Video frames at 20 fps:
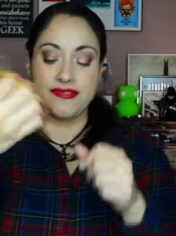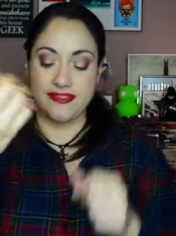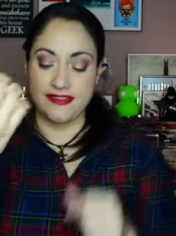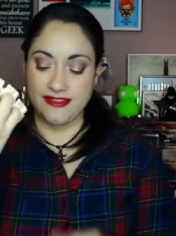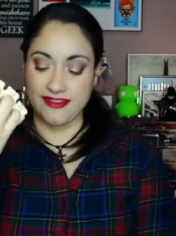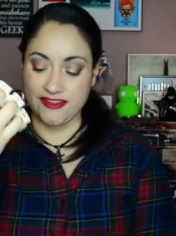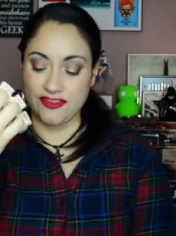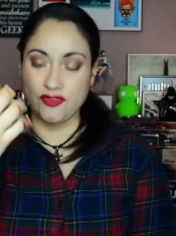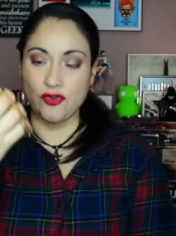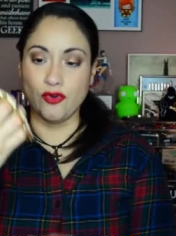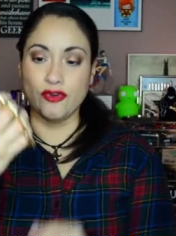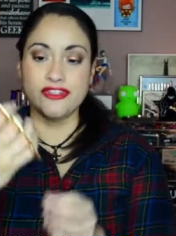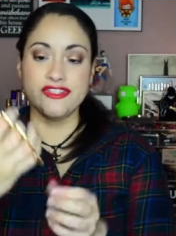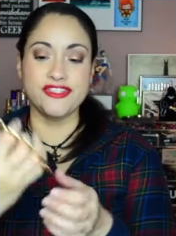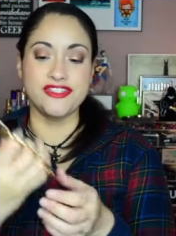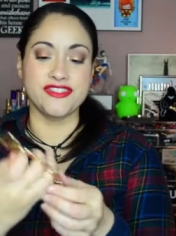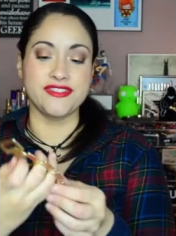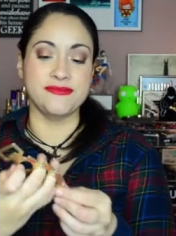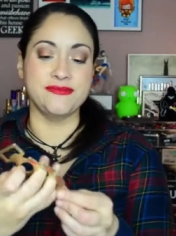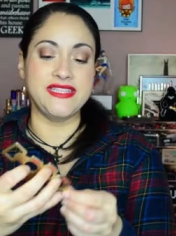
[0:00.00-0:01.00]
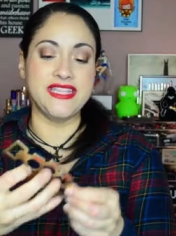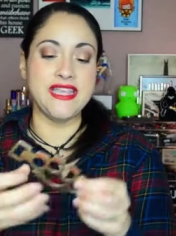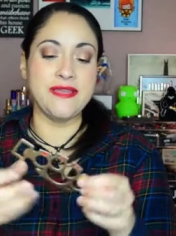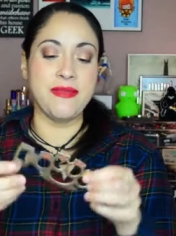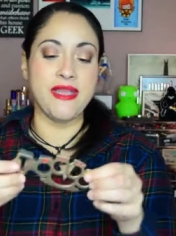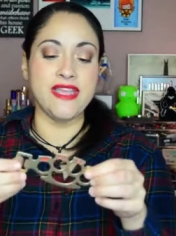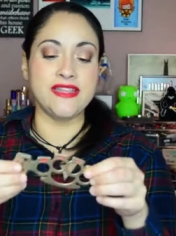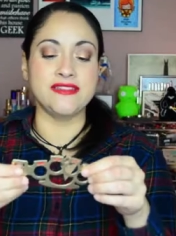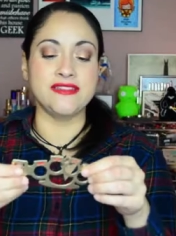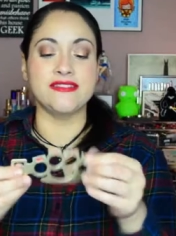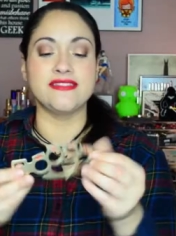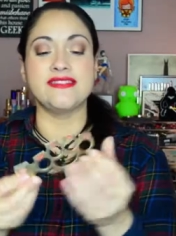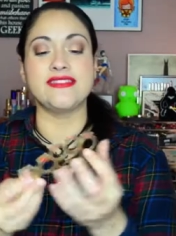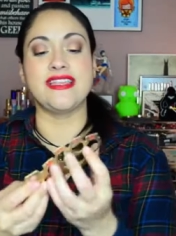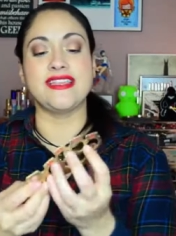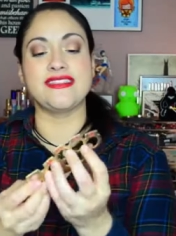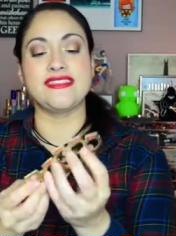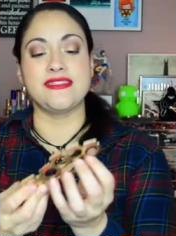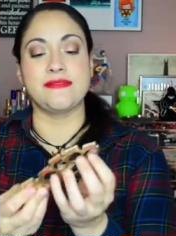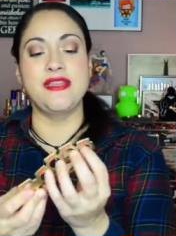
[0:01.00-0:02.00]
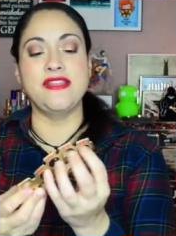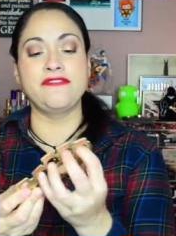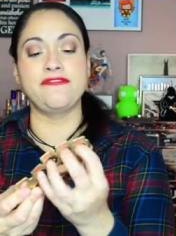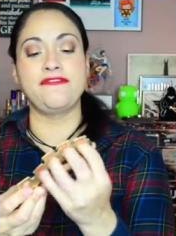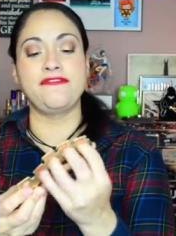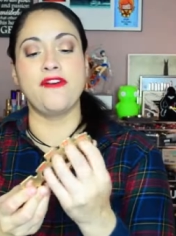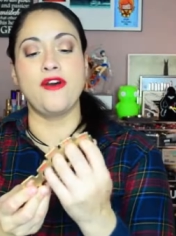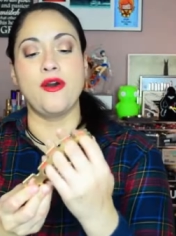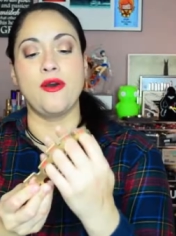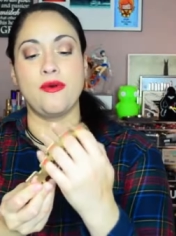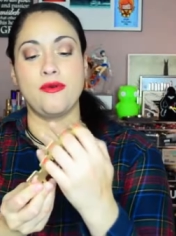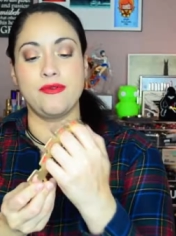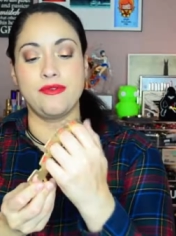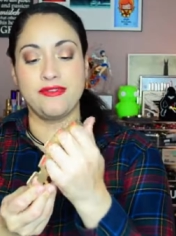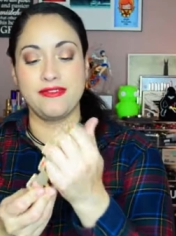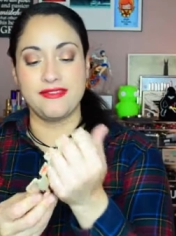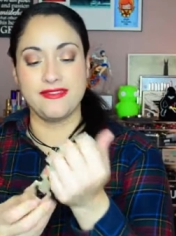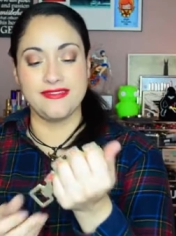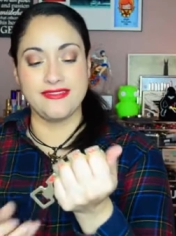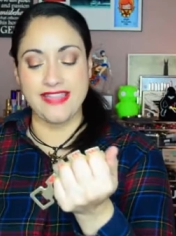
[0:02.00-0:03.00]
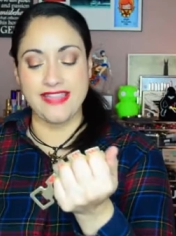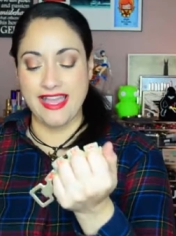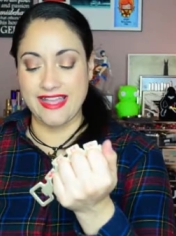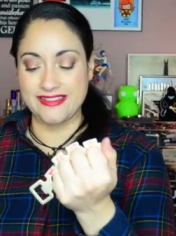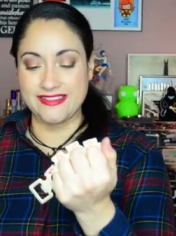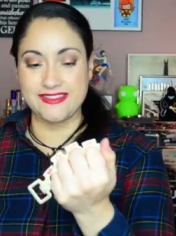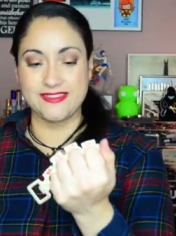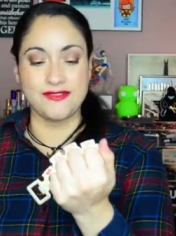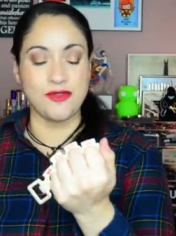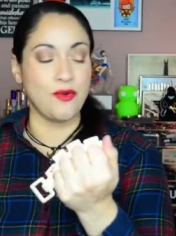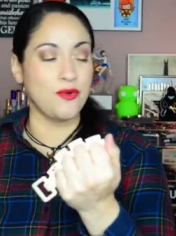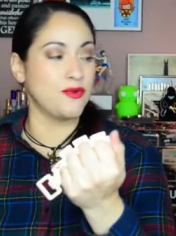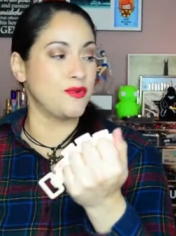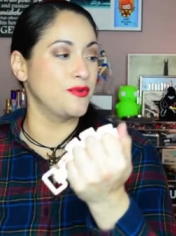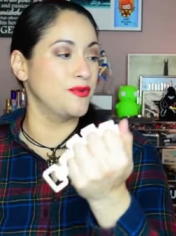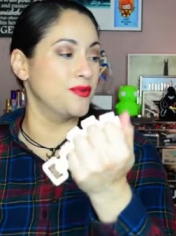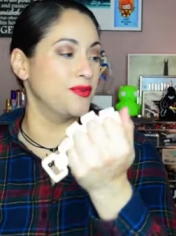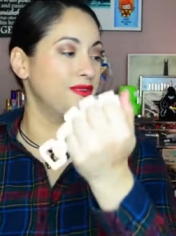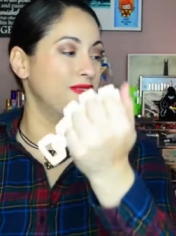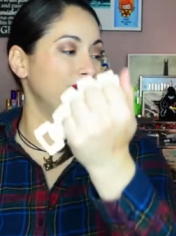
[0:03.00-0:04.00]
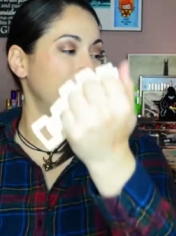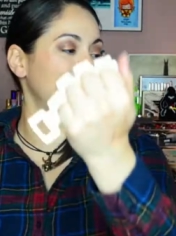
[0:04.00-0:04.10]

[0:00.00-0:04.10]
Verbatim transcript: gonna torture some demons, get some info. That's so cool.